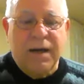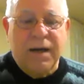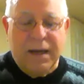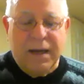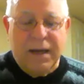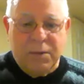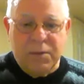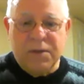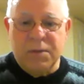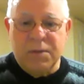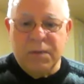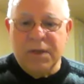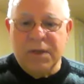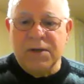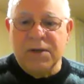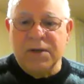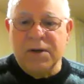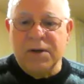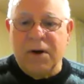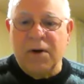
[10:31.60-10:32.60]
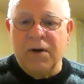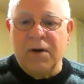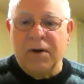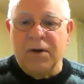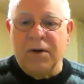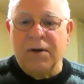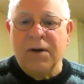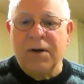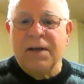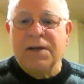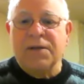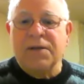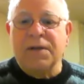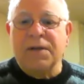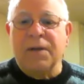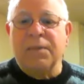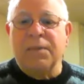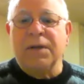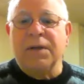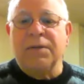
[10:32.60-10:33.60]
and was mentioned earlier,
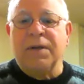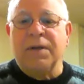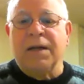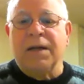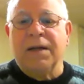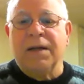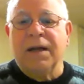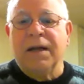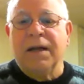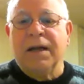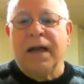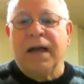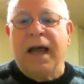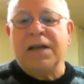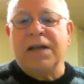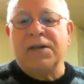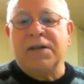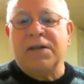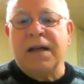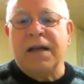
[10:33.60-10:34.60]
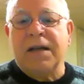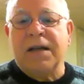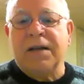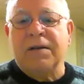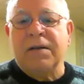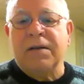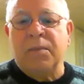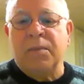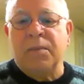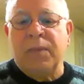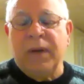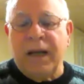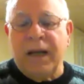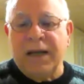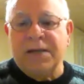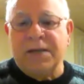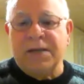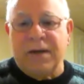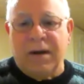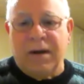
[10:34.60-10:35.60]
something that has taken the
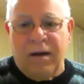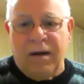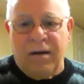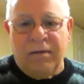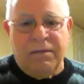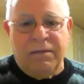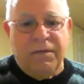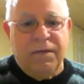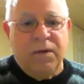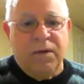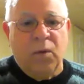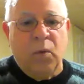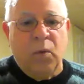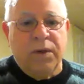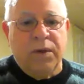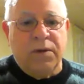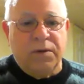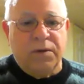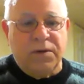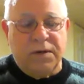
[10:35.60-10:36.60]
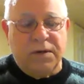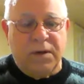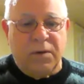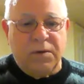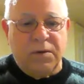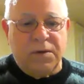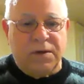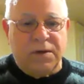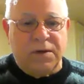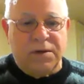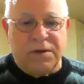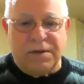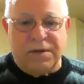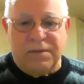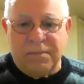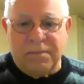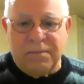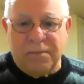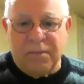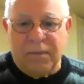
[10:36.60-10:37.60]
place of the winter solstice.
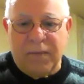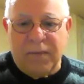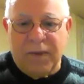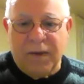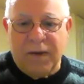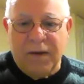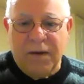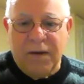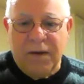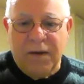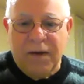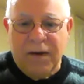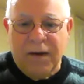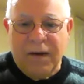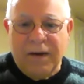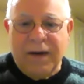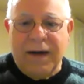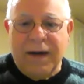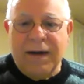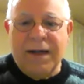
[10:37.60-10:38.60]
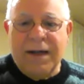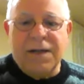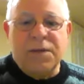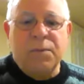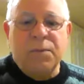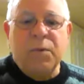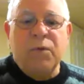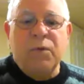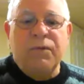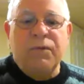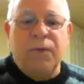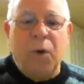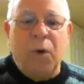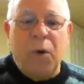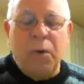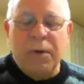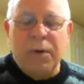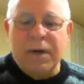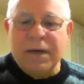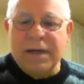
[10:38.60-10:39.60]
Now let's move
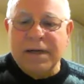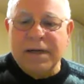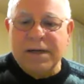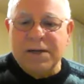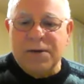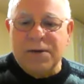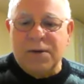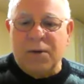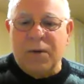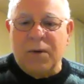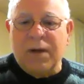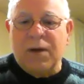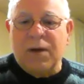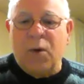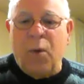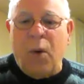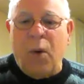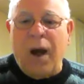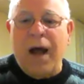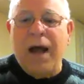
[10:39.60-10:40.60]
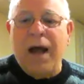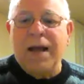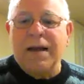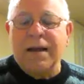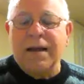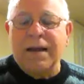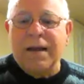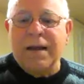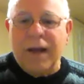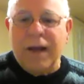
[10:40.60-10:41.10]
forward in history quite